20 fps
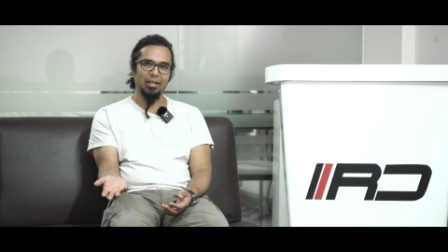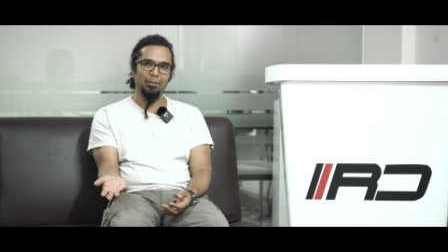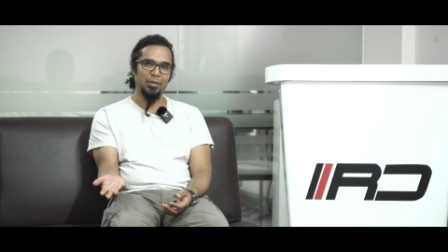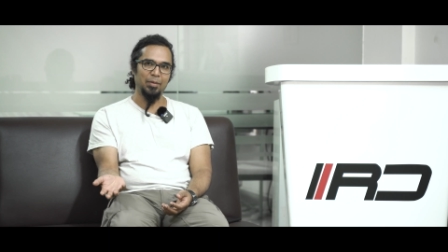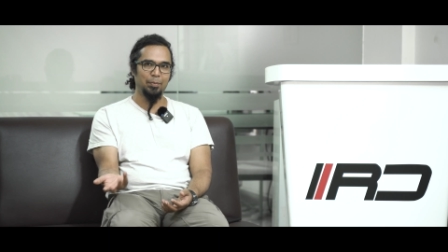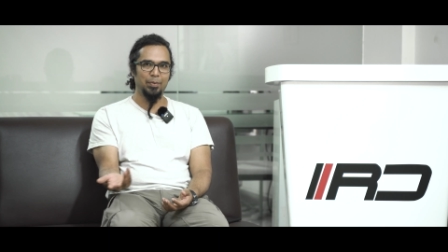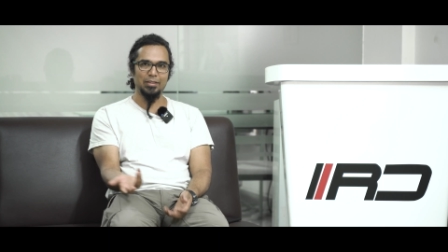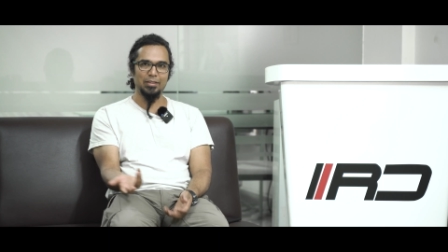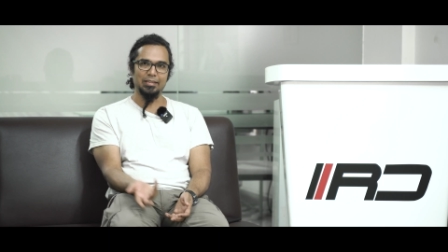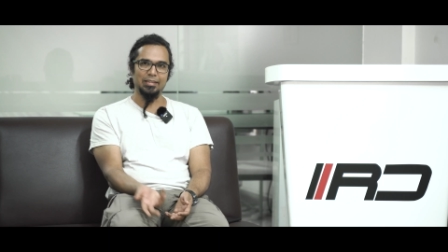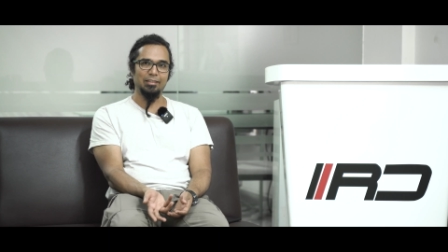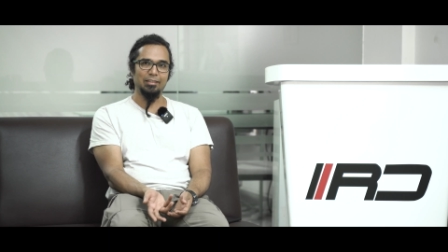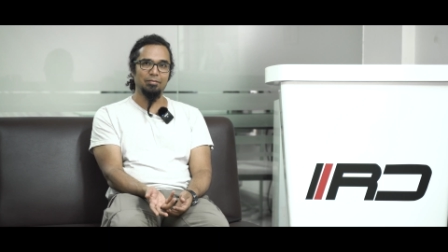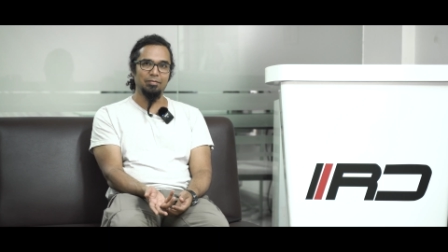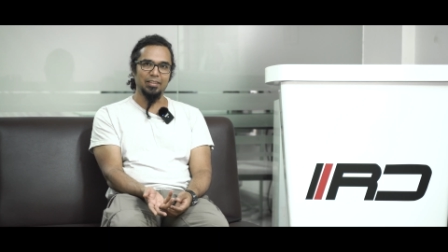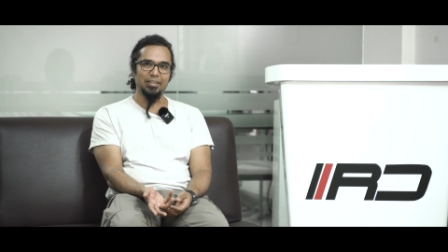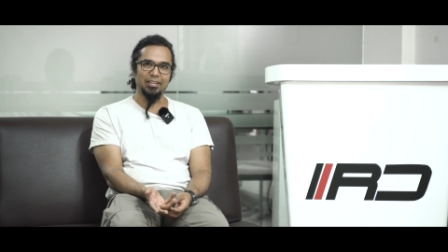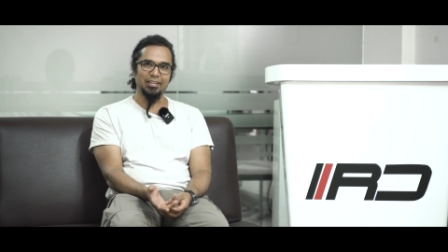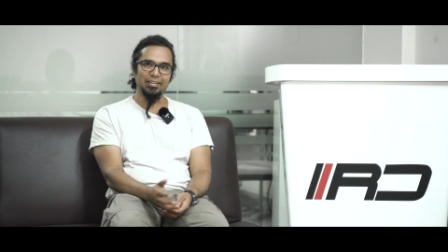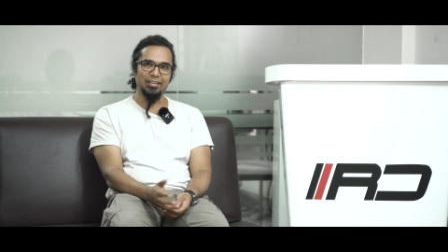and people just live
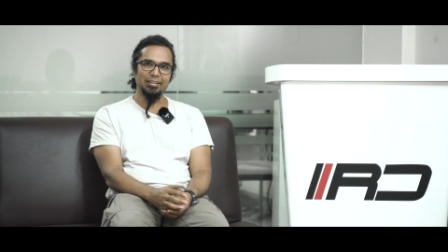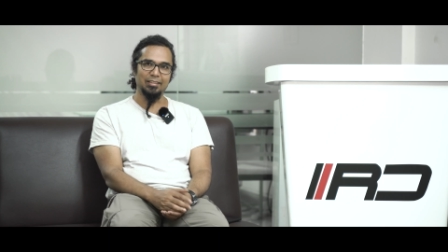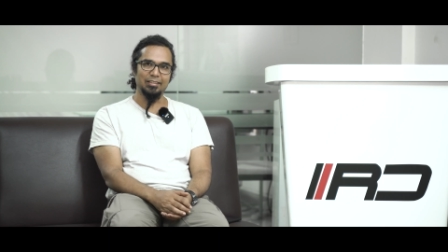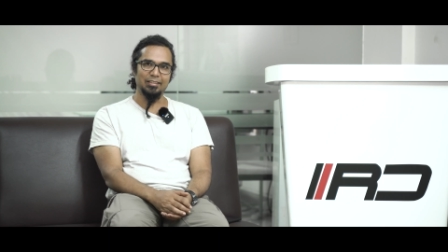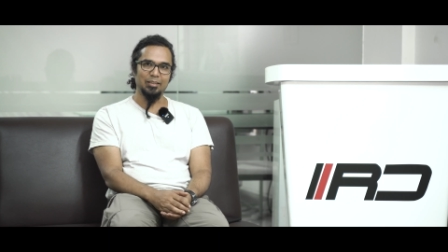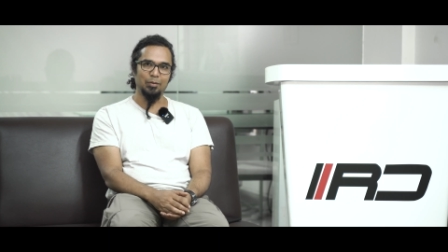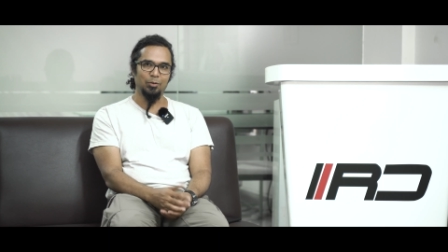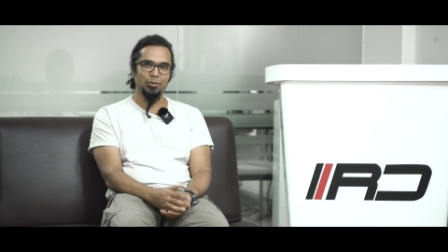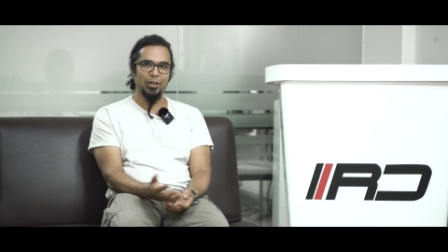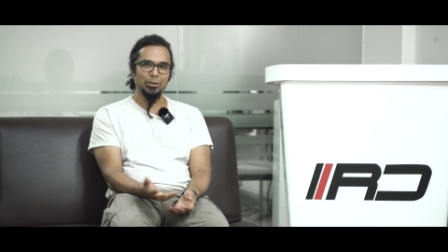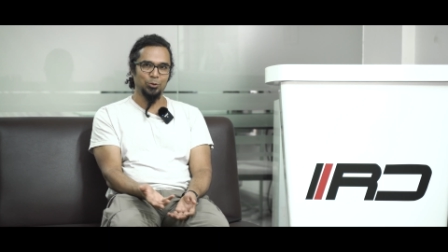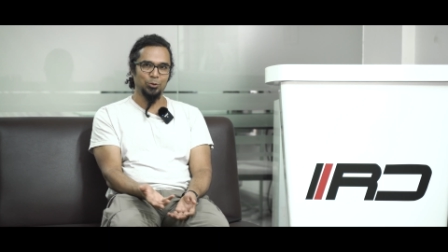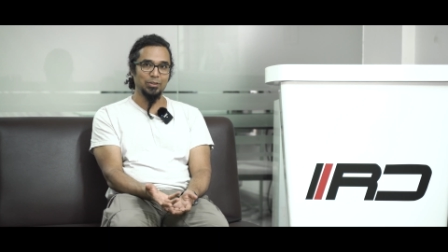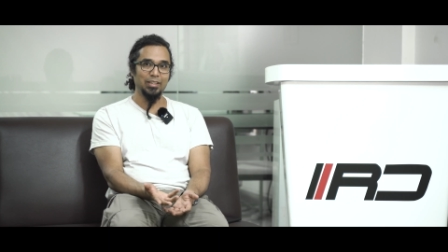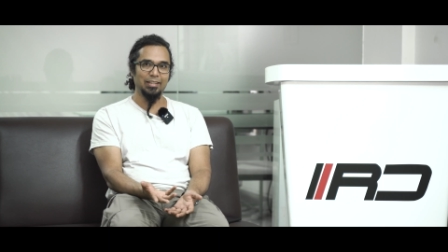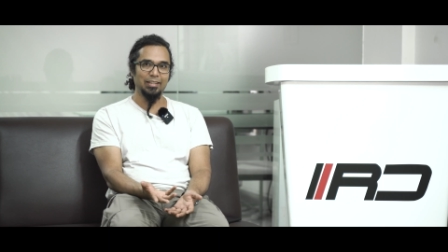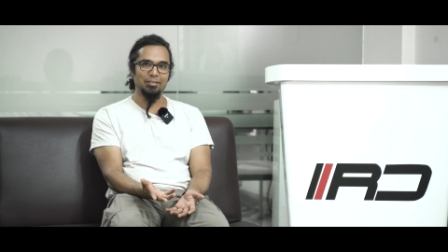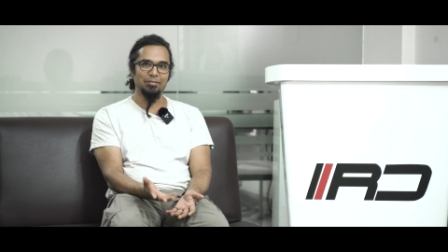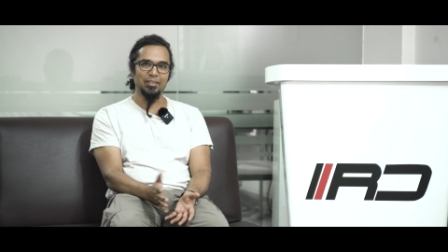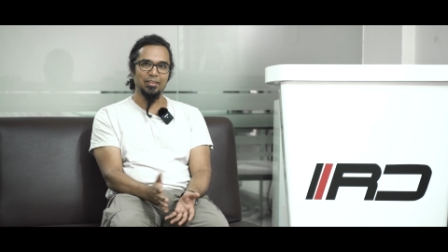with it. So I mean, why should
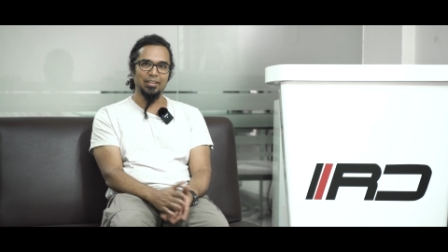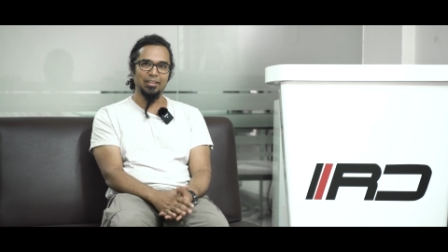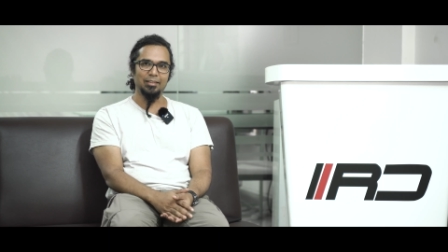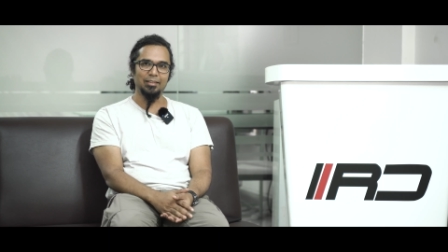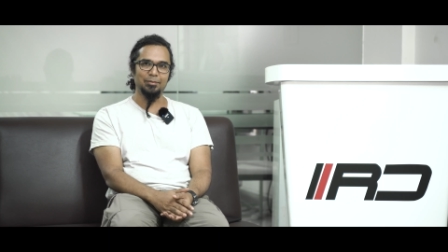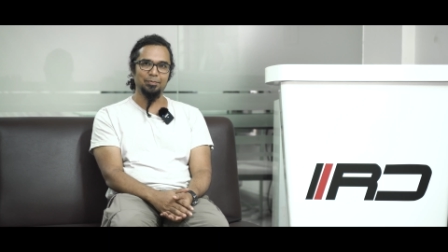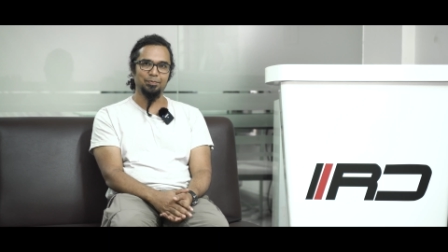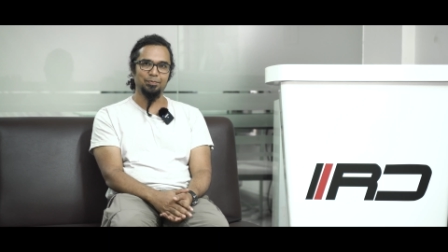they live with it?